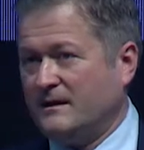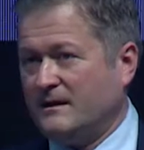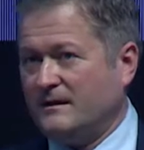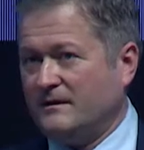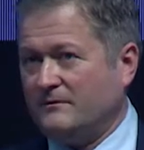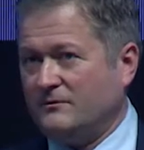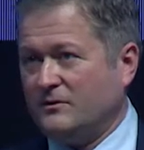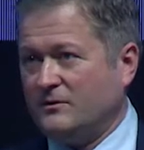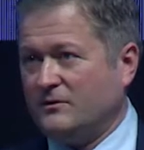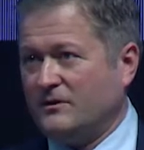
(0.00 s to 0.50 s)

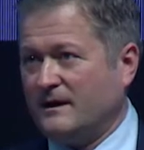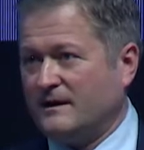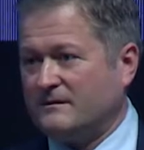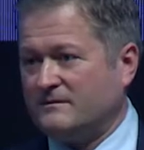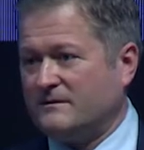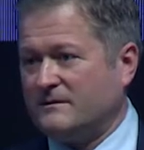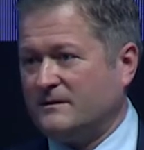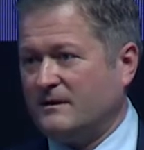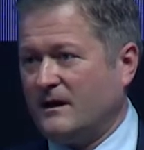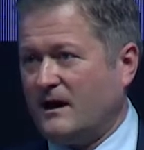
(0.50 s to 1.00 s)
If you look
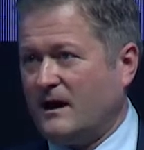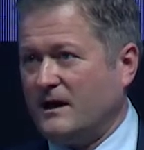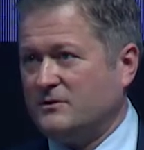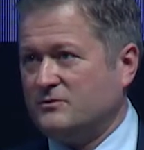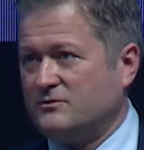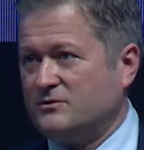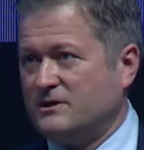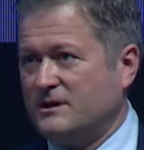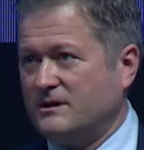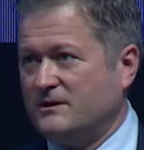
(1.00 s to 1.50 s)
at
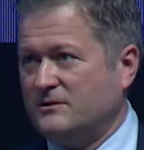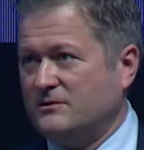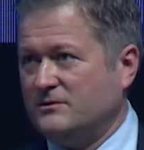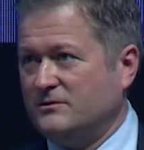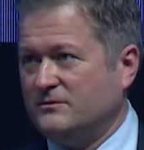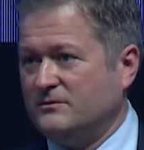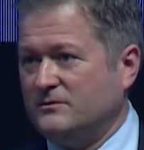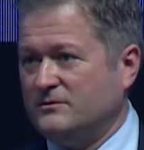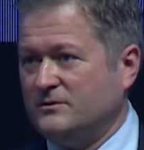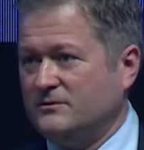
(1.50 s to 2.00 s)
hydrogen,
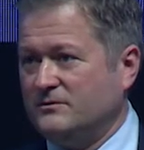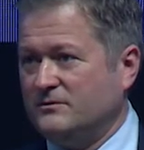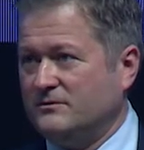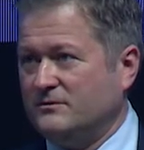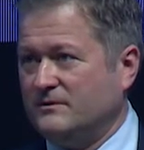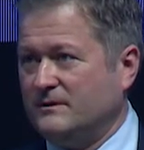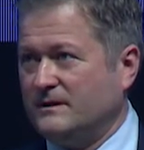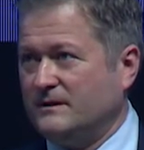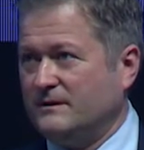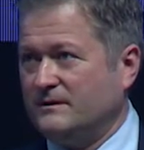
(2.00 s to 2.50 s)

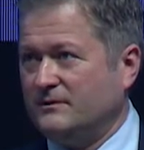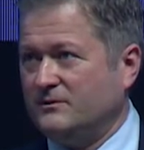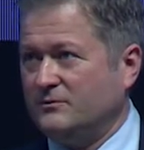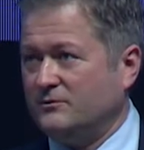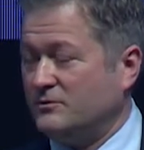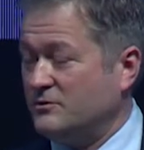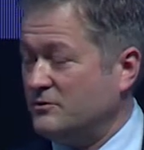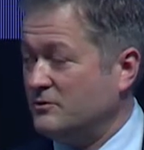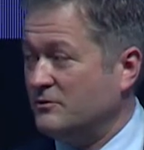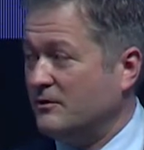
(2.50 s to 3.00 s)
you
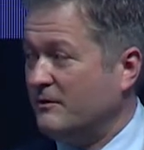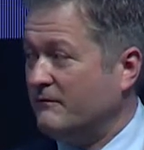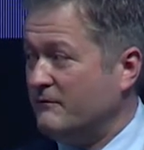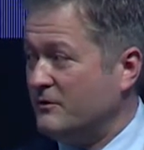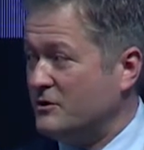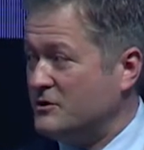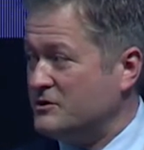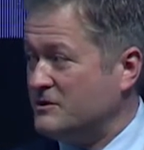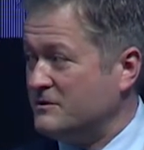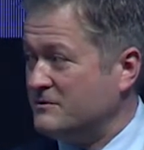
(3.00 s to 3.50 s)
do two
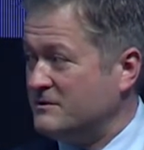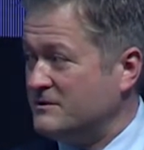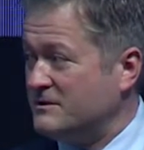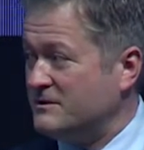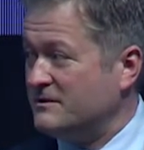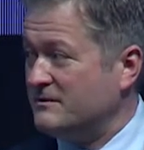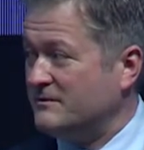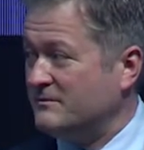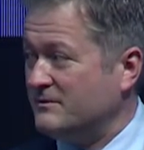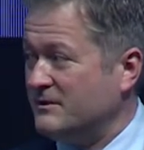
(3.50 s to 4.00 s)

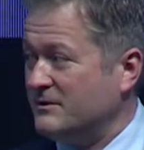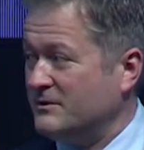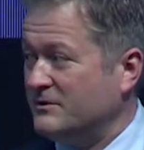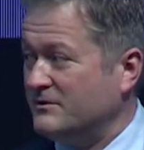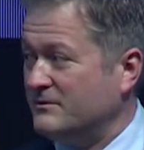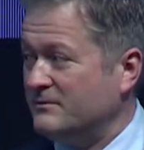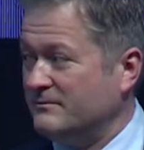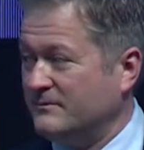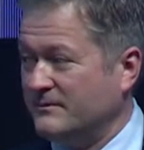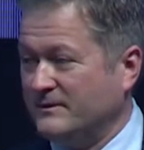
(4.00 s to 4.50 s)
conversions where
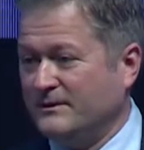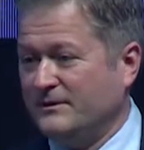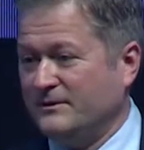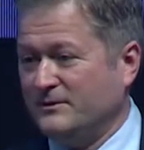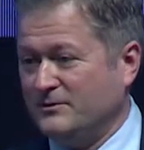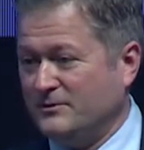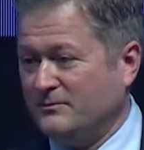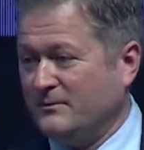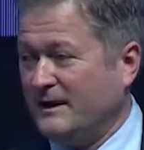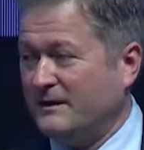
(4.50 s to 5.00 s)
you
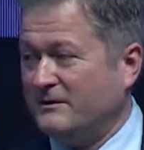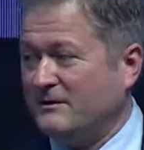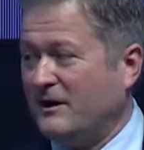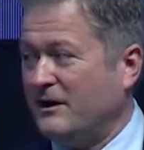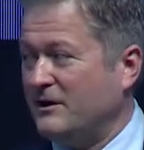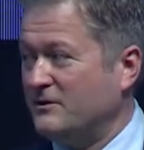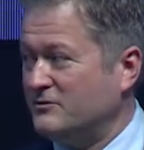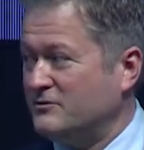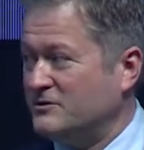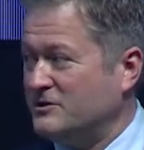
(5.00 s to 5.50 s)
make the
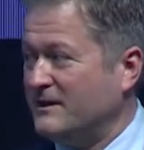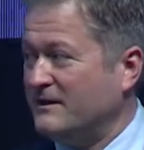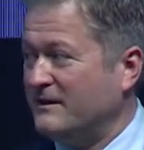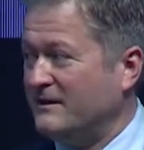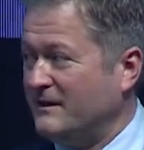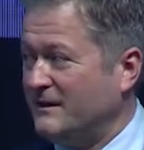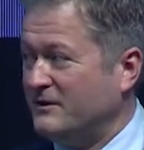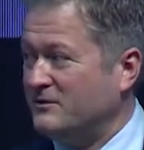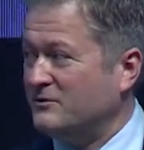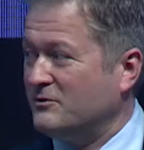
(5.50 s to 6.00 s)
hydrogen
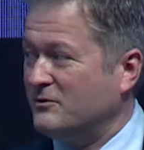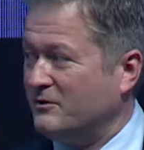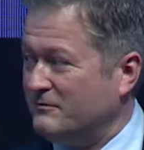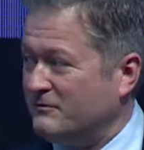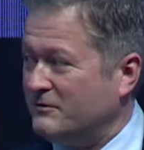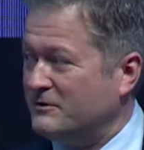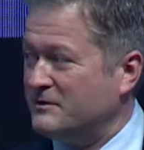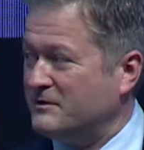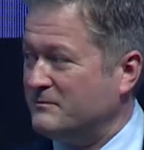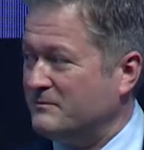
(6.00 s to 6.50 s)
and then you
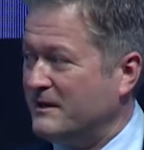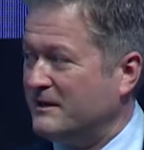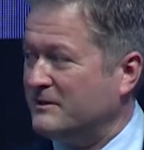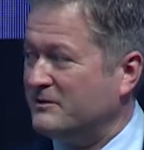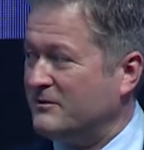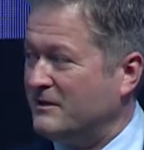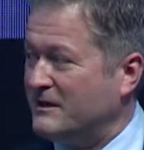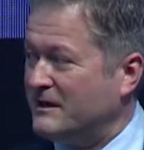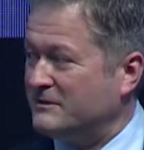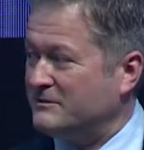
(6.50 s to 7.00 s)
convert it back
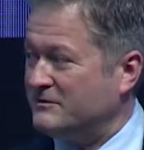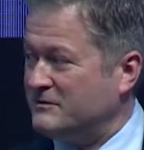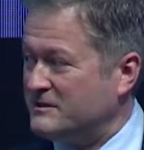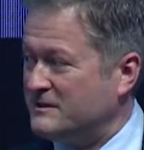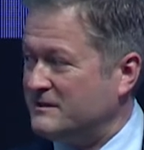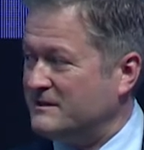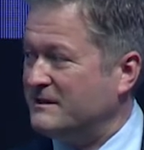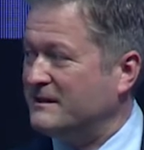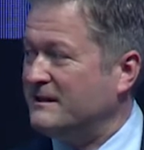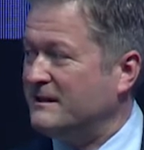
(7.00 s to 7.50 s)
to
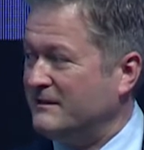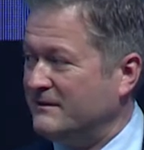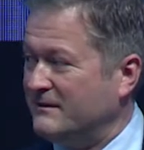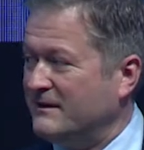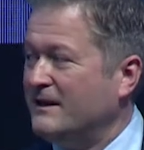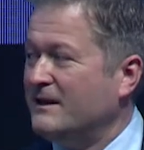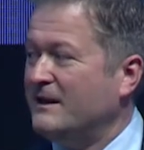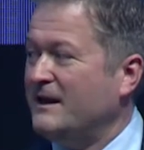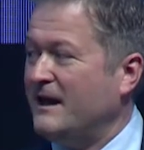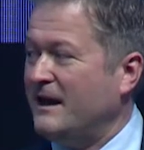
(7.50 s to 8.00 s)
electricity, and
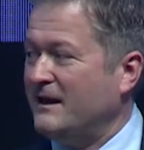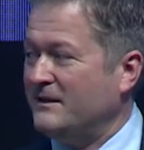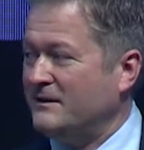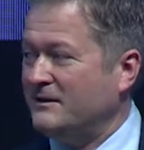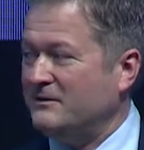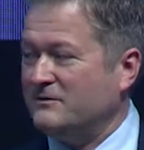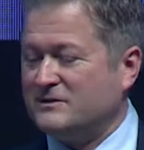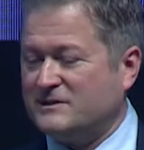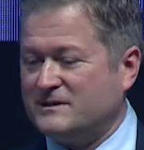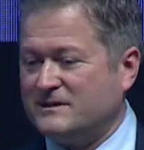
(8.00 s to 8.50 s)

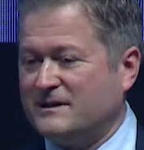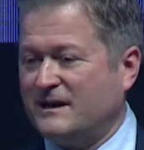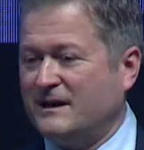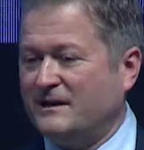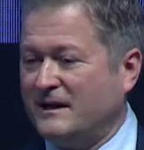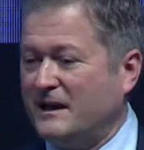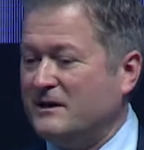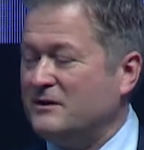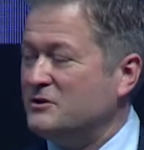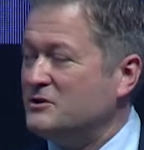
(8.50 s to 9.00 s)
there is
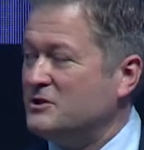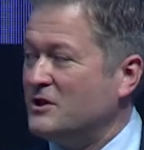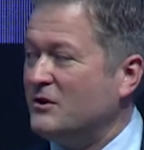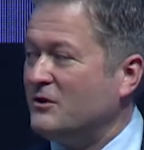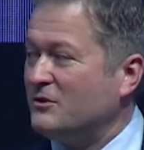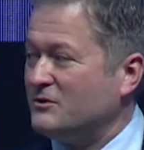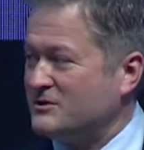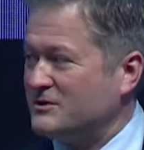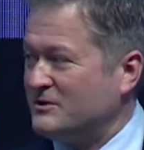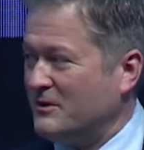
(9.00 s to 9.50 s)
an energy
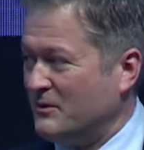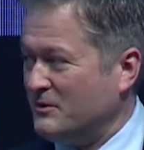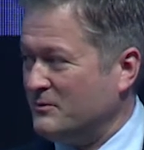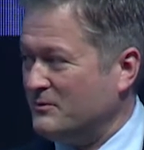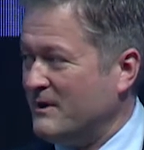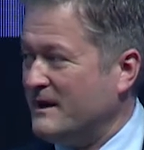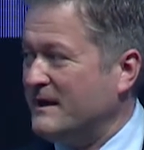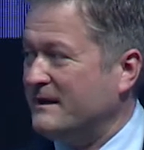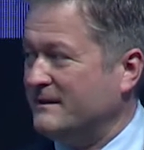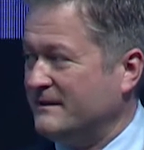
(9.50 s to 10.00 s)
loss on the
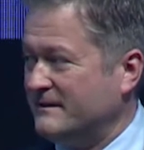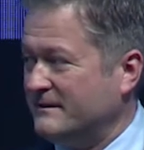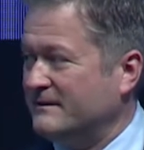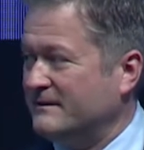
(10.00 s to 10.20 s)
way